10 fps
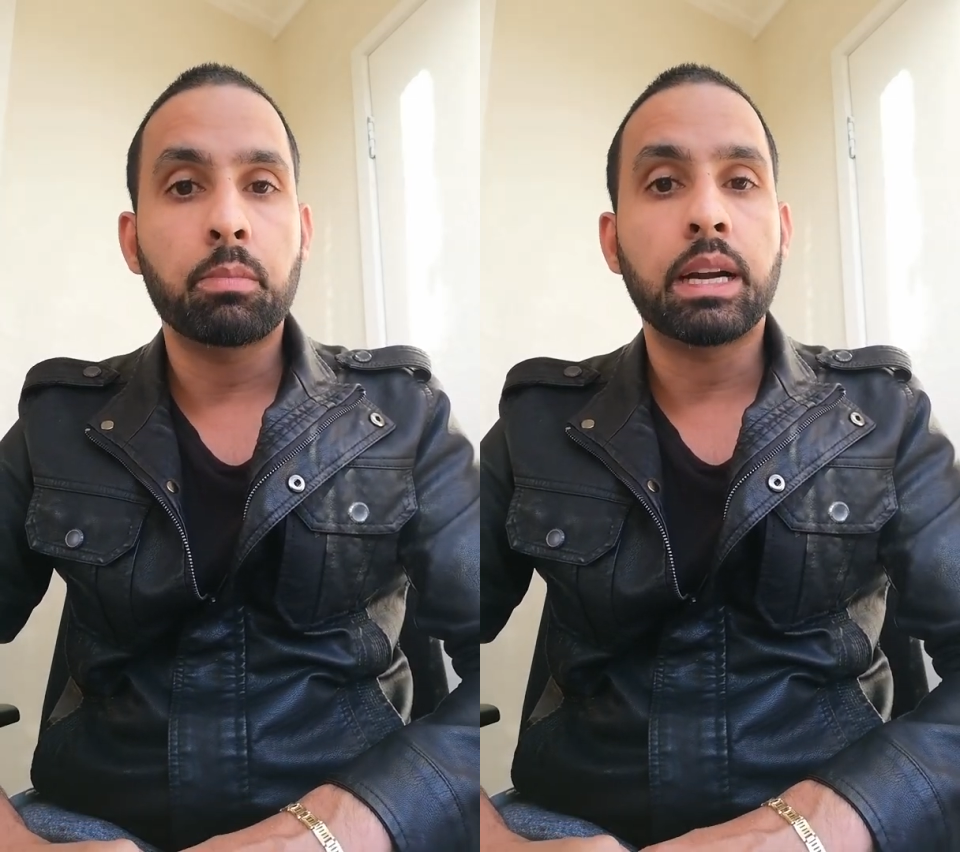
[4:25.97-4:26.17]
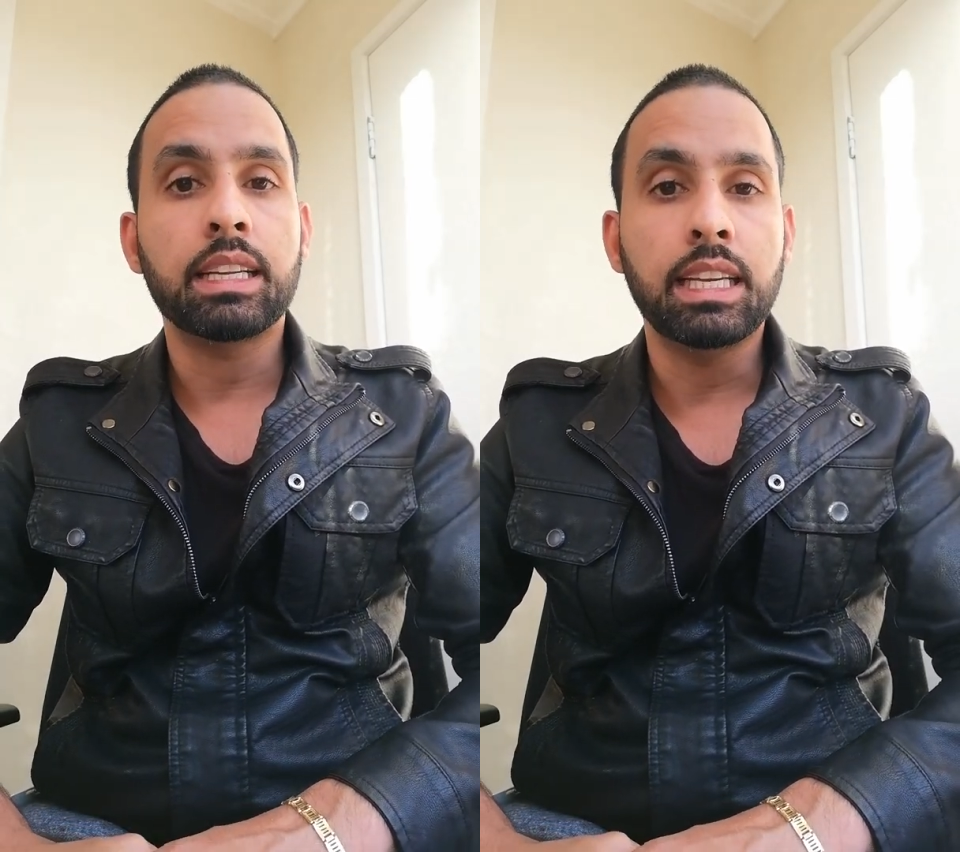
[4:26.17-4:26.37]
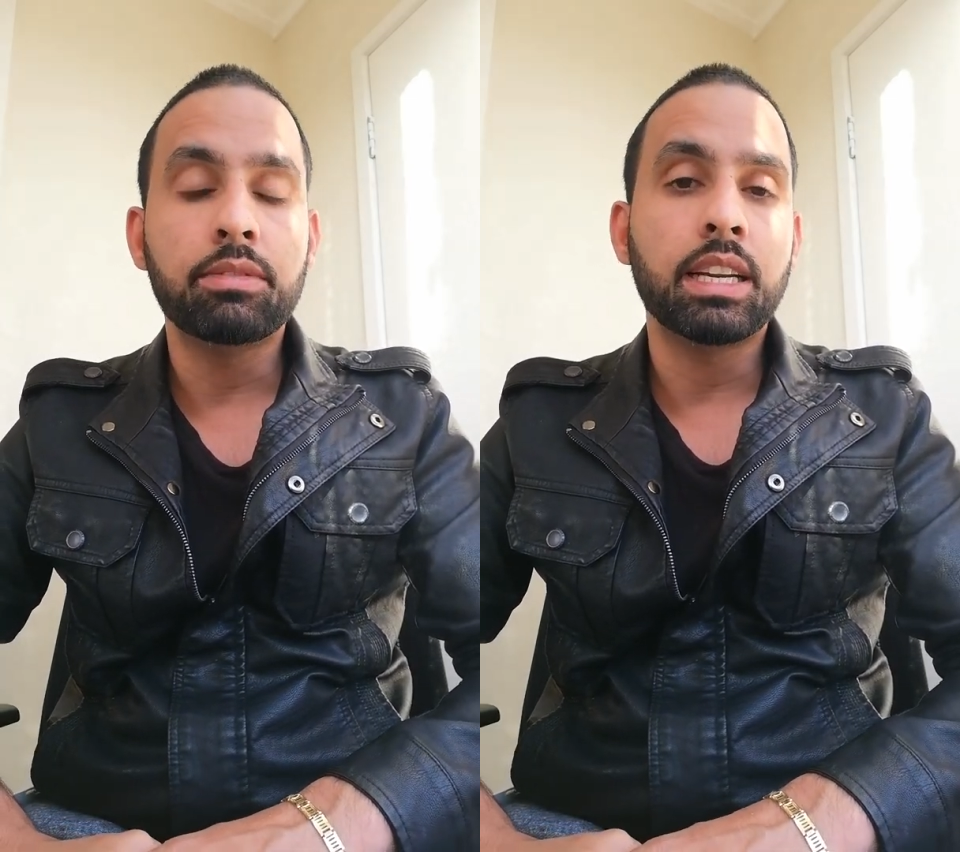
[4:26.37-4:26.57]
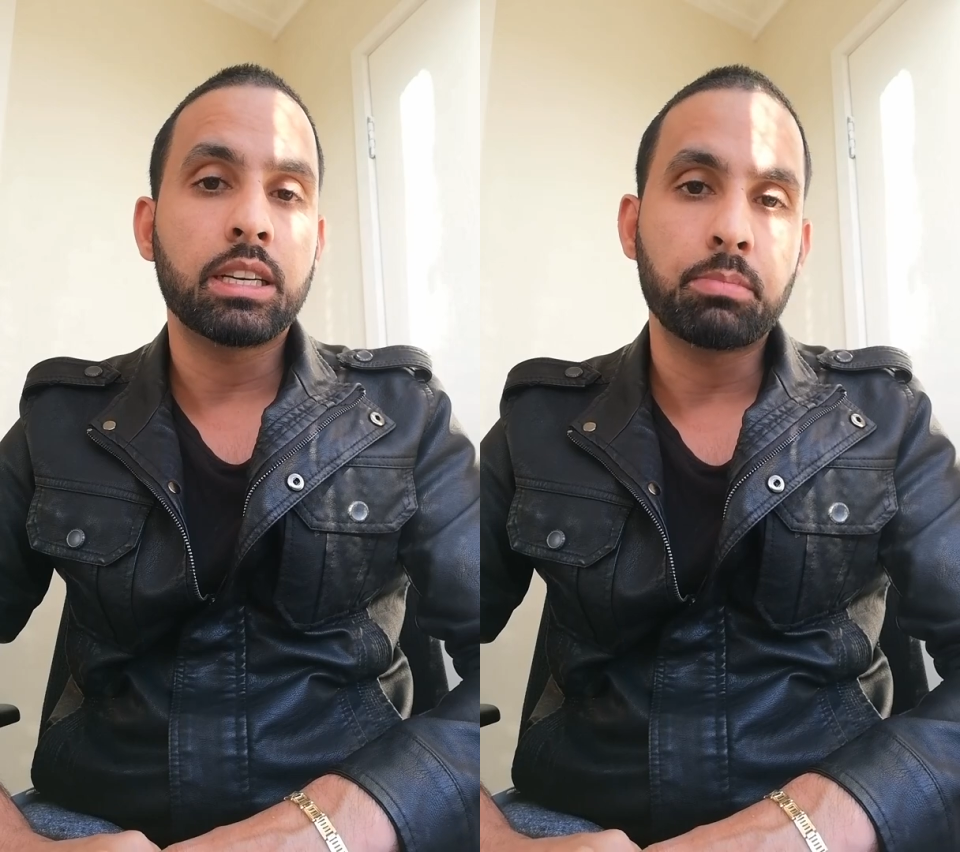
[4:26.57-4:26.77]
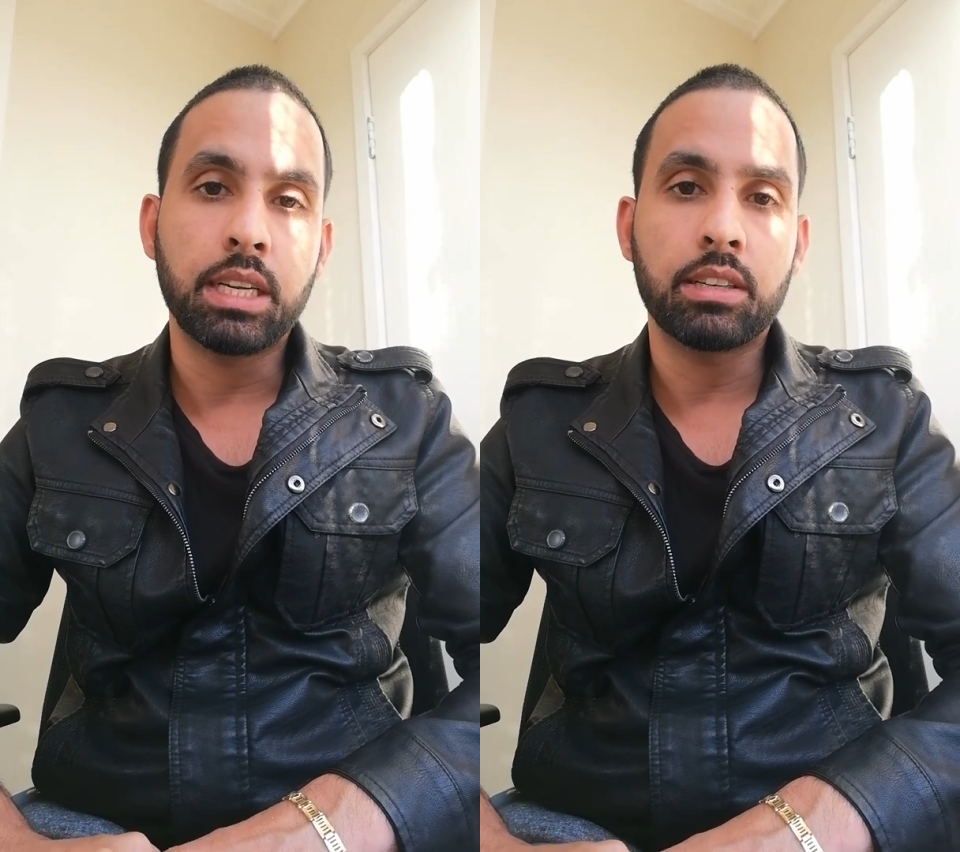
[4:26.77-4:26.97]
but even at
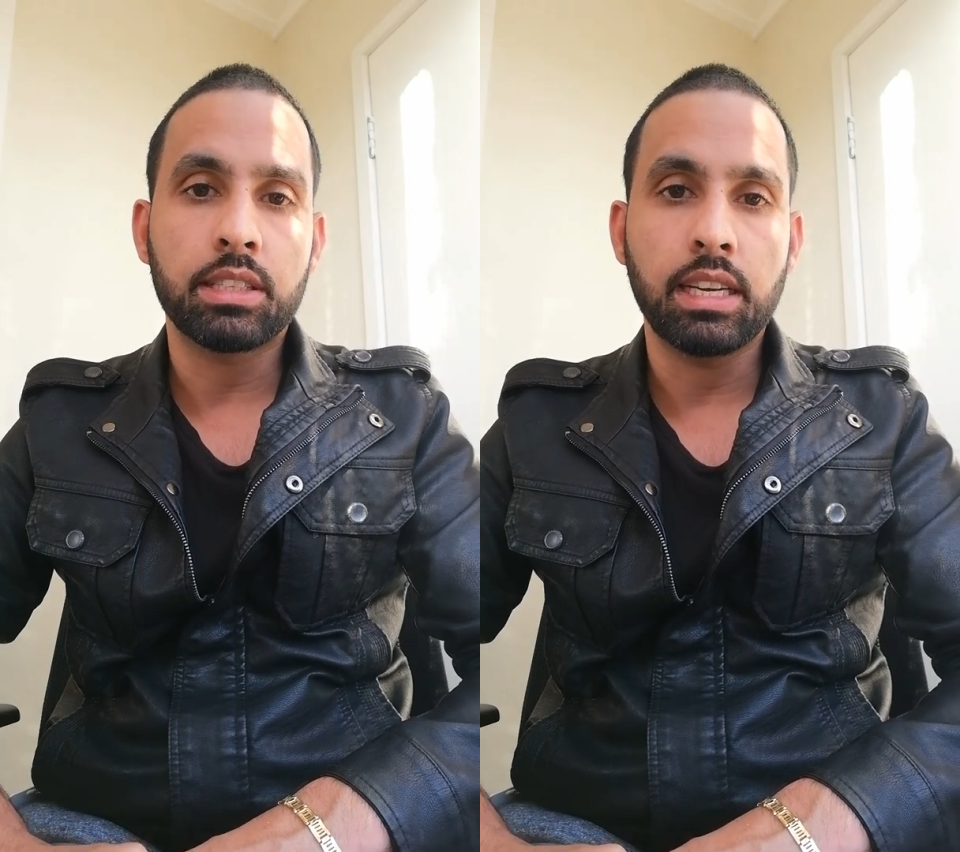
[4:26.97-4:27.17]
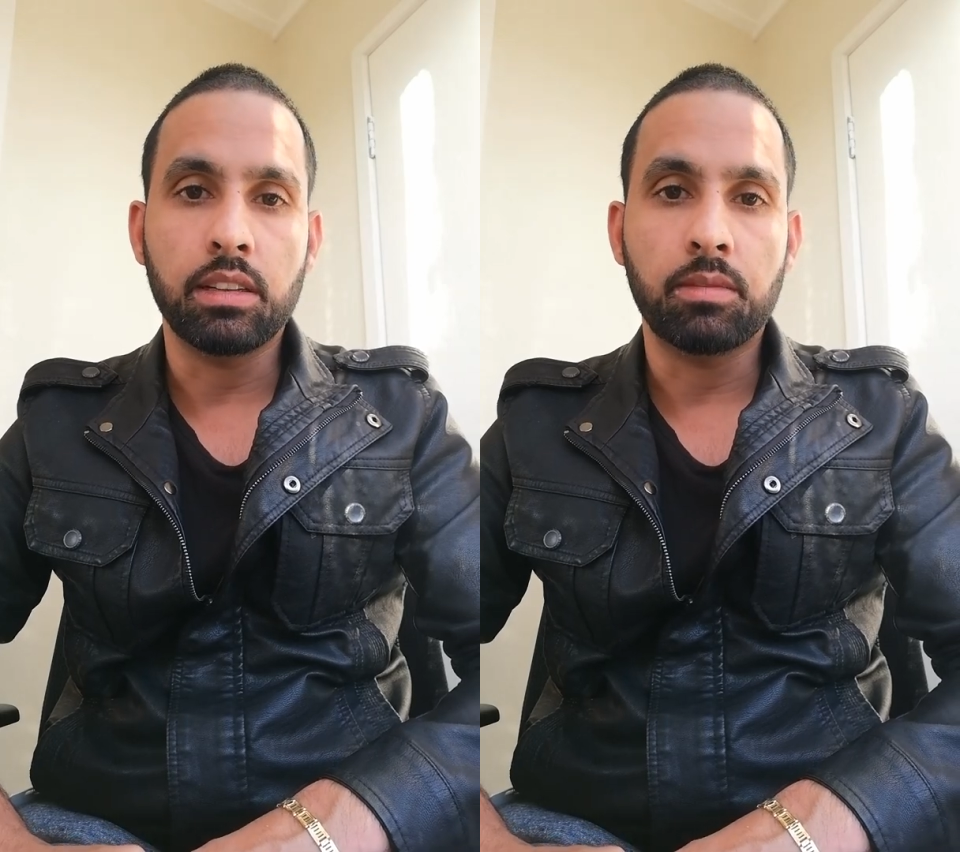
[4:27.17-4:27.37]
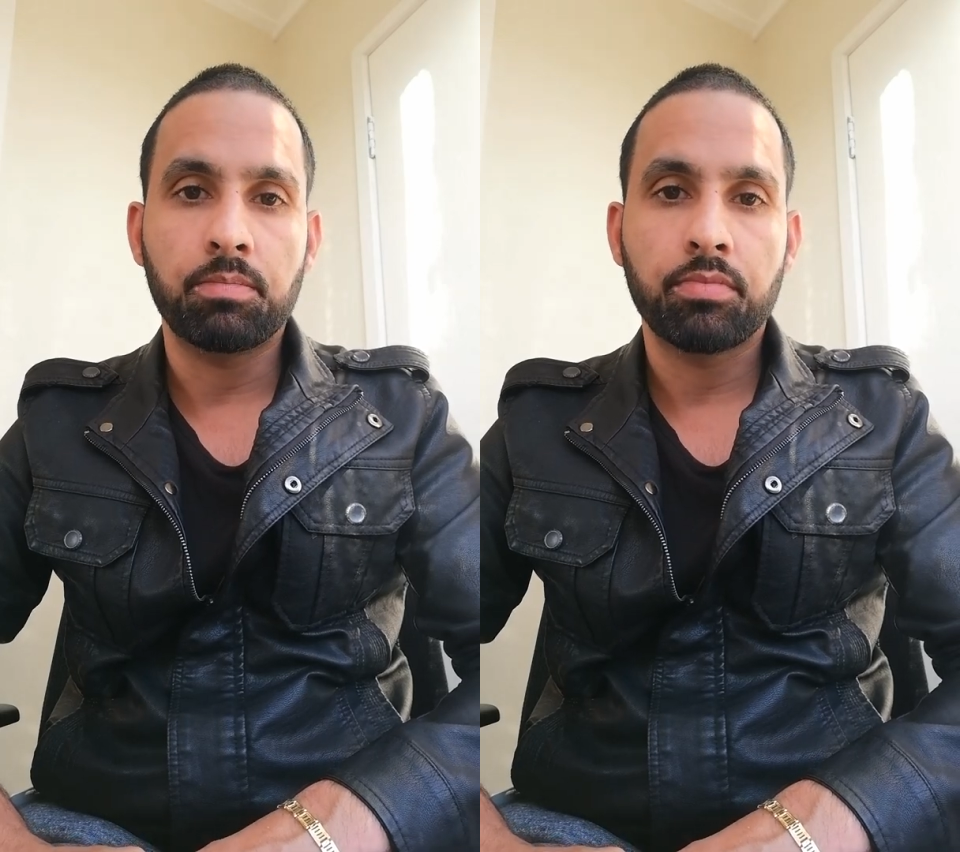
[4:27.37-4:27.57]
a bigger scale.